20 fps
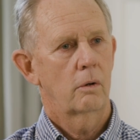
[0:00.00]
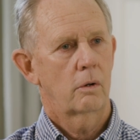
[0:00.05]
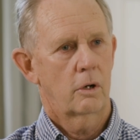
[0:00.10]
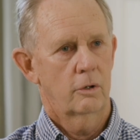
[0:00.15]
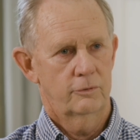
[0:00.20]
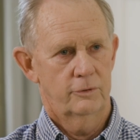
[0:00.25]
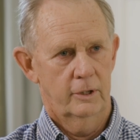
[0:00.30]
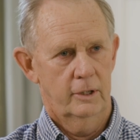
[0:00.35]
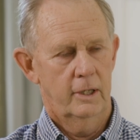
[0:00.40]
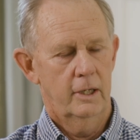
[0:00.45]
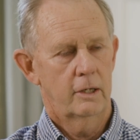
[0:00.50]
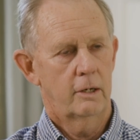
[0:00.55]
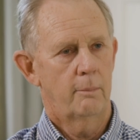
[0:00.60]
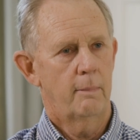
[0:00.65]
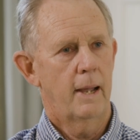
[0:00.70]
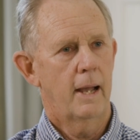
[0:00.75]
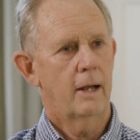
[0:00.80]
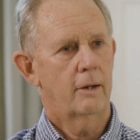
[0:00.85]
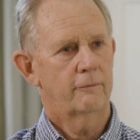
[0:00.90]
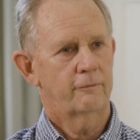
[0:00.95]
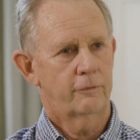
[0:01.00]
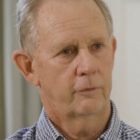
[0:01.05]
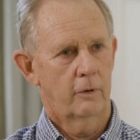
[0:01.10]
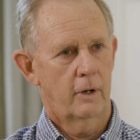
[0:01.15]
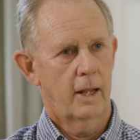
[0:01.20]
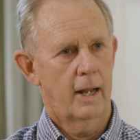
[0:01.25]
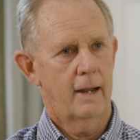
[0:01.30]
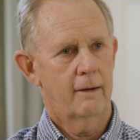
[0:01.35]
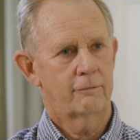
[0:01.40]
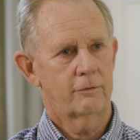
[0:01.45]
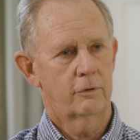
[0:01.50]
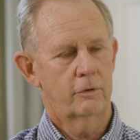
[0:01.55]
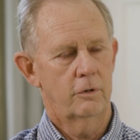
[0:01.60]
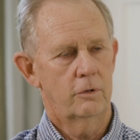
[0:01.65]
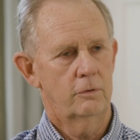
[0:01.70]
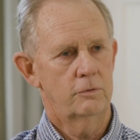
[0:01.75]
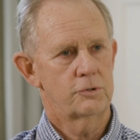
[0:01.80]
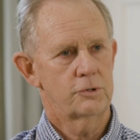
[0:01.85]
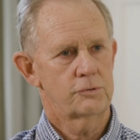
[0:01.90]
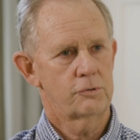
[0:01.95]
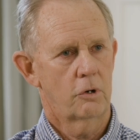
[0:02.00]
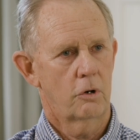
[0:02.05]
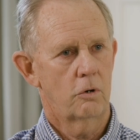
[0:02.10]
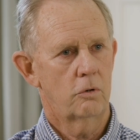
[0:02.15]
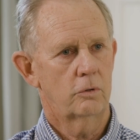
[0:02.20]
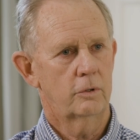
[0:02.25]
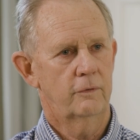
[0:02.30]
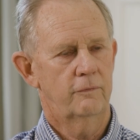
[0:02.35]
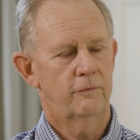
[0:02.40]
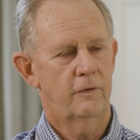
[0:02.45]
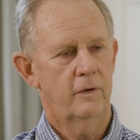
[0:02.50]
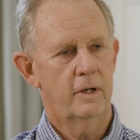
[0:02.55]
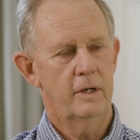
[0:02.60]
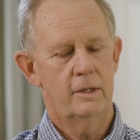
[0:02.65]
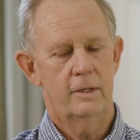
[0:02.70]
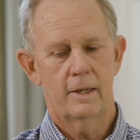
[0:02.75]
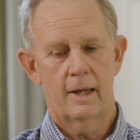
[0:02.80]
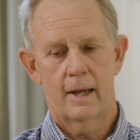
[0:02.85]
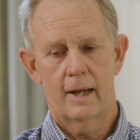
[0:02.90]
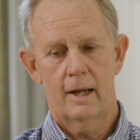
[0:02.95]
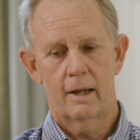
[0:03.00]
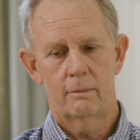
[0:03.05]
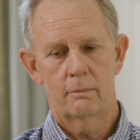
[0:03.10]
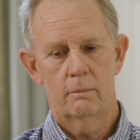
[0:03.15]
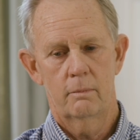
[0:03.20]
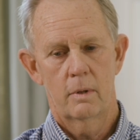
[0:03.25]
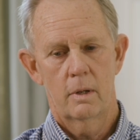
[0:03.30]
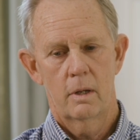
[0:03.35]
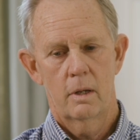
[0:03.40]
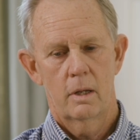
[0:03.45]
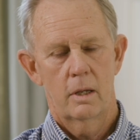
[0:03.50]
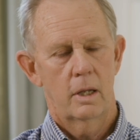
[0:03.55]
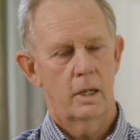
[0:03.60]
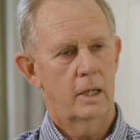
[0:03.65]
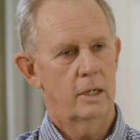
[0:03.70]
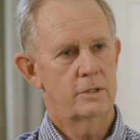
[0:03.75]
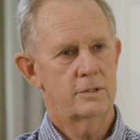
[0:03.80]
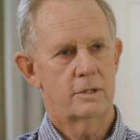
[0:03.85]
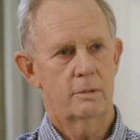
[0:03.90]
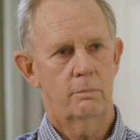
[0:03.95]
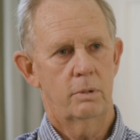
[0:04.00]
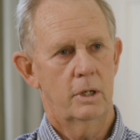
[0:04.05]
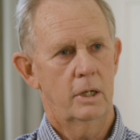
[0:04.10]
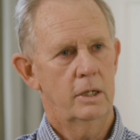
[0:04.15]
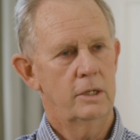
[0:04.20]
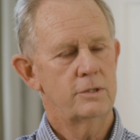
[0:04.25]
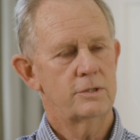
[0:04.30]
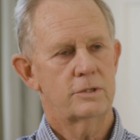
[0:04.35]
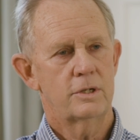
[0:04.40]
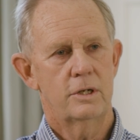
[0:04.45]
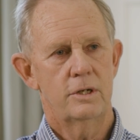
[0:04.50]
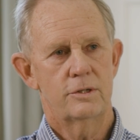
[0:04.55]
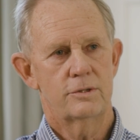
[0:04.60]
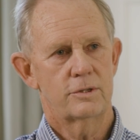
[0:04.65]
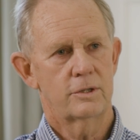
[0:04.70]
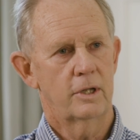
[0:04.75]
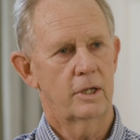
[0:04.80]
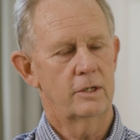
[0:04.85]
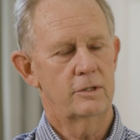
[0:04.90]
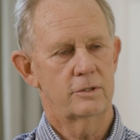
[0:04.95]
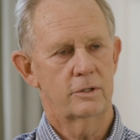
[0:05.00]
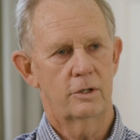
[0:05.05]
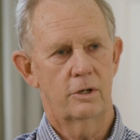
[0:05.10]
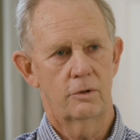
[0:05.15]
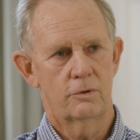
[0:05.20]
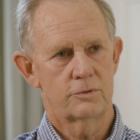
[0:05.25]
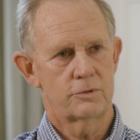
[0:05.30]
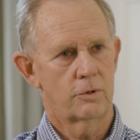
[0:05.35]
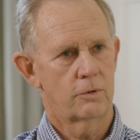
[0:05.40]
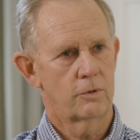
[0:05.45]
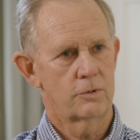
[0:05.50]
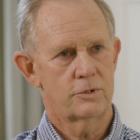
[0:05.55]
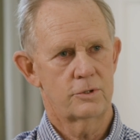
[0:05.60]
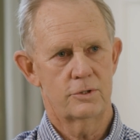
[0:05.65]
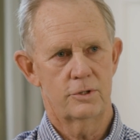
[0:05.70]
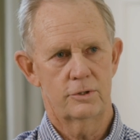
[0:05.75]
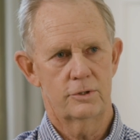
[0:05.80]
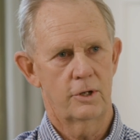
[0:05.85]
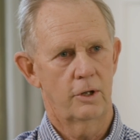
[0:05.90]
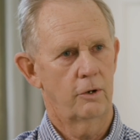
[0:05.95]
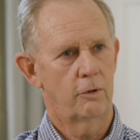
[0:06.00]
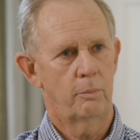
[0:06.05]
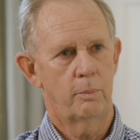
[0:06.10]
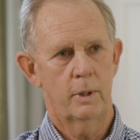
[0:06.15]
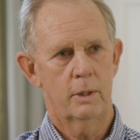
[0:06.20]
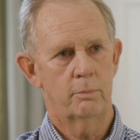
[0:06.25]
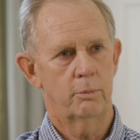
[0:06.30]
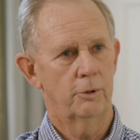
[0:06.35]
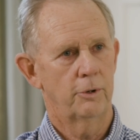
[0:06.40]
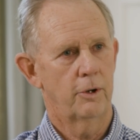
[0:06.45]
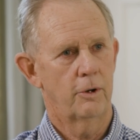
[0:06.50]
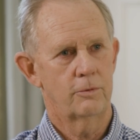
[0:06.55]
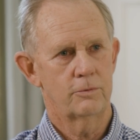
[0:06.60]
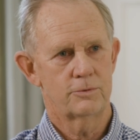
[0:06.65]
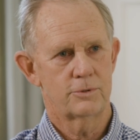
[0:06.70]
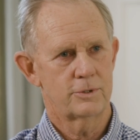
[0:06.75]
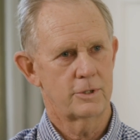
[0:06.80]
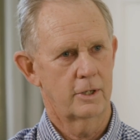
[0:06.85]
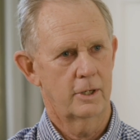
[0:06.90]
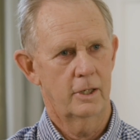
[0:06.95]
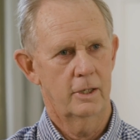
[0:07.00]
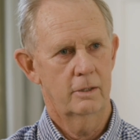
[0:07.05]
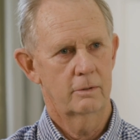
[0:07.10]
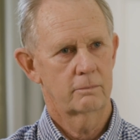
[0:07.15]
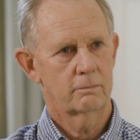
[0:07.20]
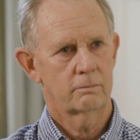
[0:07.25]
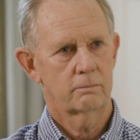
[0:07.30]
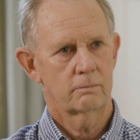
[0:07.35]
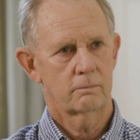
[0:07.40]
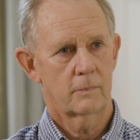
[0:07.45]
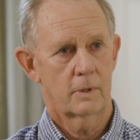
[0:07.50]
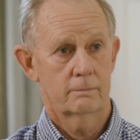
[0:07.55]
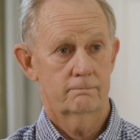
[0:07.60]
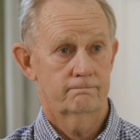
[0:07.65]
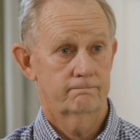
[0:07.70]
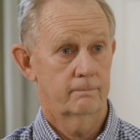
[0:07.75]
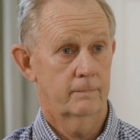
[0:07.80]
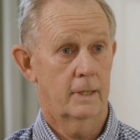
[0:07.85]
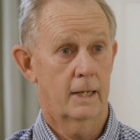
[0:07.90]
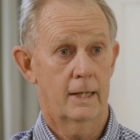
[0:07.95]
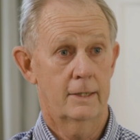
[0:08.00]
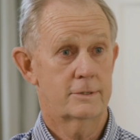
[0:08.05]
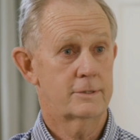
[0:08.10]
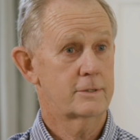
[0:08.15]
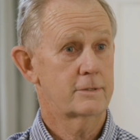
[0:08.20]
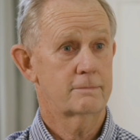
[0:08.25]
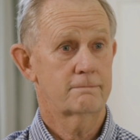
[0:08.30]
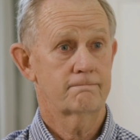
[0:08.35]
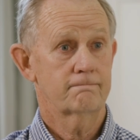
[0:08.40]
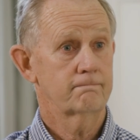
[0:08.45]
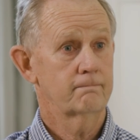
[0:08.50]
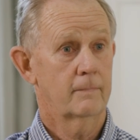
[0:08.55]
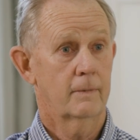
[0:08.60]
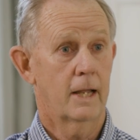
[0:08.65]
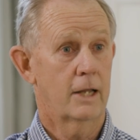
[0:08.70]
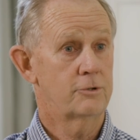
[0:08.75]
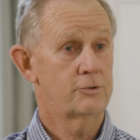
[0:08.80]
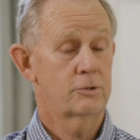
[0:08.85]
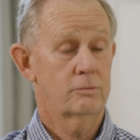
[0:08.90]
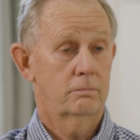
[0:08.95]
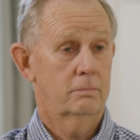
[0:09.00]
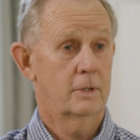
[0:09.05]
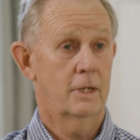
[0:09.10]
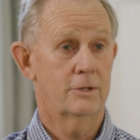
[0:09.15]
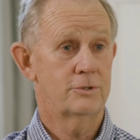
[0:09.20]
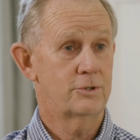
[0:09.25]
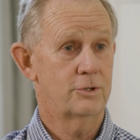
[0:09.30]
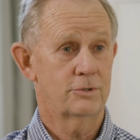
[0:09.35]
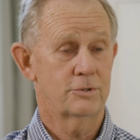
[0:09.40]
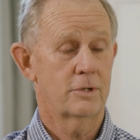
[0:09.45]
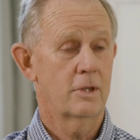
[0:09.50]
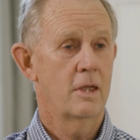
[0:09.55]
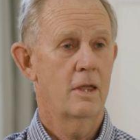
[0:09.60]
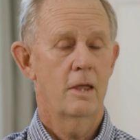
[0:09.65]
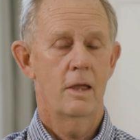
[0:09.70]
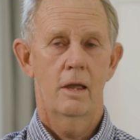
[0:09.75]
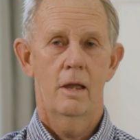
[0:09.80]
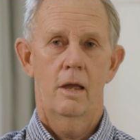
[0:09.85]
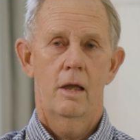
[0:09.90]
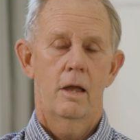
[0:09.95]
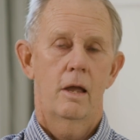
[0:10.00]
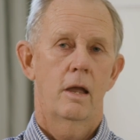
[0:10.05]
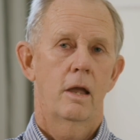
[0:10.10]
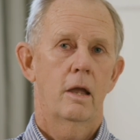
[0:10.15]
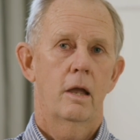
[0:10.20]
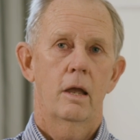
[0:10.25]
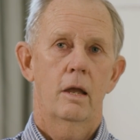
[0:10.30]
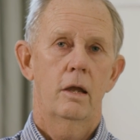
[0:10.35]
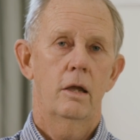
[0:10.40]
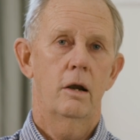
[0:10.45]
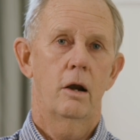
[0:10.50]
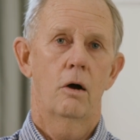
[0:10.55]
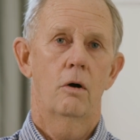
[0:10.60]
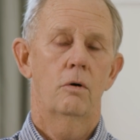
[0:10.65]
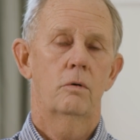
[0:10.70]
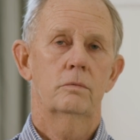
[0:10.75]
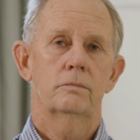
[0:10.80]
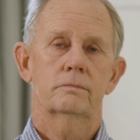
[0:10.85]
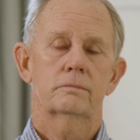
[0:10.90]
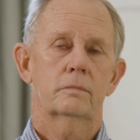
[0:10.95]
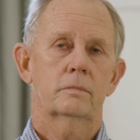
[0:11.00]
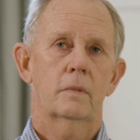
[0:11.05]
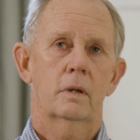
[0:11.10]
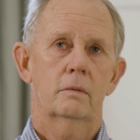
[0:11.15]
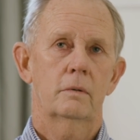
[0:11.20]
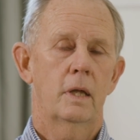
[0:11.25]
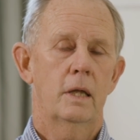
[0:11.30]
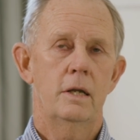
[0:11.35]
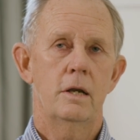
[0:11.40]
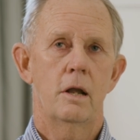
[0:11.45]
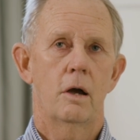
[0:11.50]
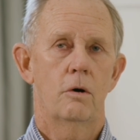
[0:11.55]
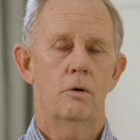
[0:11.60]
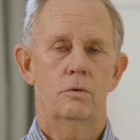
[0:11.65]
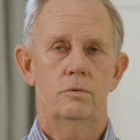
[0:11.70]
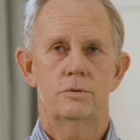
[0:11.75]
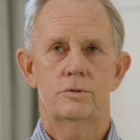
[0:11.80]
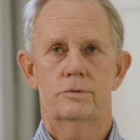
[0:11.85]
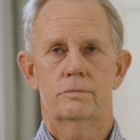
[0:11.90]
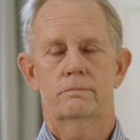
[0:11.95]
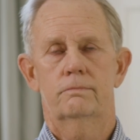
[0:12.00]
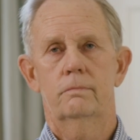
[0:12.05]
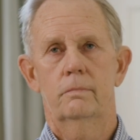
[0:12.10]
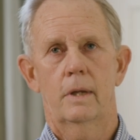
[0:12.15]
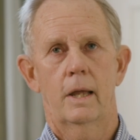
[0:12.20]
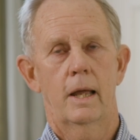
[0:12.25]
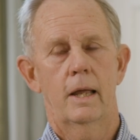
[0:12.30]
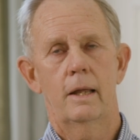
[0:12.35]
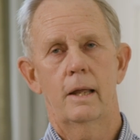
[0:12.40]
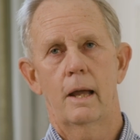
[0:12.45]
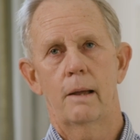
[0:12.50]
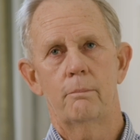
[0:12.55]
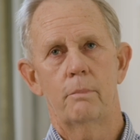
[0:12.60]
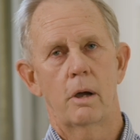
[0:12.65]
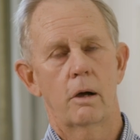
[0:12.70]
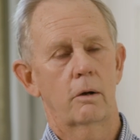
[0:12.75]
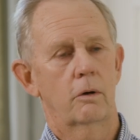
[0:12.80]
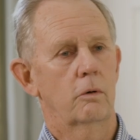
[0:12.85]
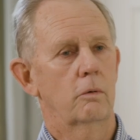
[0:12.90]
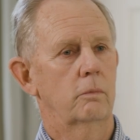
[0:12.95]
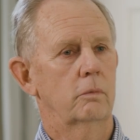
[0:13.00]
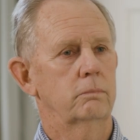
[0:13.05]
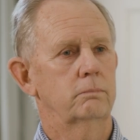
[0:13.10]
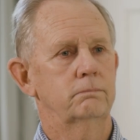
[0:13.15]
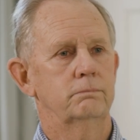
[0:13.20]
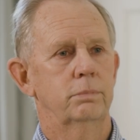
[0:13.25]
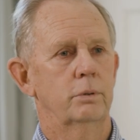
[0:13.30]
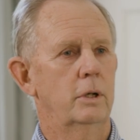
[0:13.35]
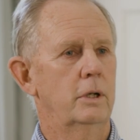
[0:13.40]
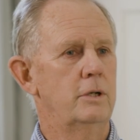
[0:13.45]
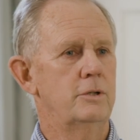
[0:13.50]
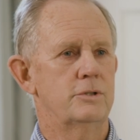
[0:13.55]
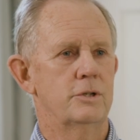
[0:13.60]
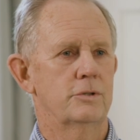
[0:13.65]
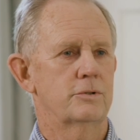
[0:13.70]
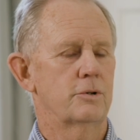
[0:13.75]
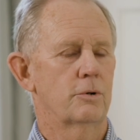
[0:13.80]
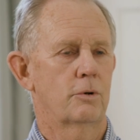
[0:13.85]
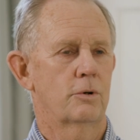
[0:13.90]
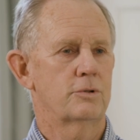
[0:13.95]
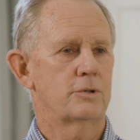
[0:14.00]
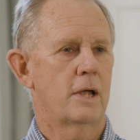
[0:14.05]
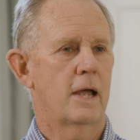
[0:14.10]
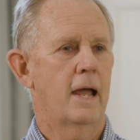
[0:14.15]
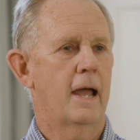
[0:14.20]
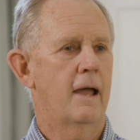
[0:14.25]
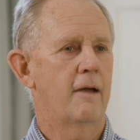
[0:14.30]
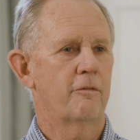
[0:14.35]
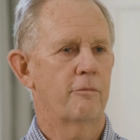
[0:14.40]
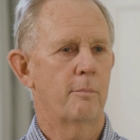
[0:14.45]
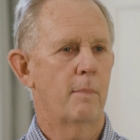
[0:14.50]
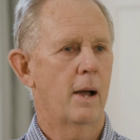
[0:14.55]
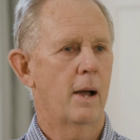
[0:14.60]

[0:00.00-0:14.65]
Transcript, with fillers: because they get them out for an afternoon stroll at feed time. He said, but he sees things in those horses that other people don't see. And that's, that's, that's just, you know, he knows, hey, I'm not going to breeze this horse a half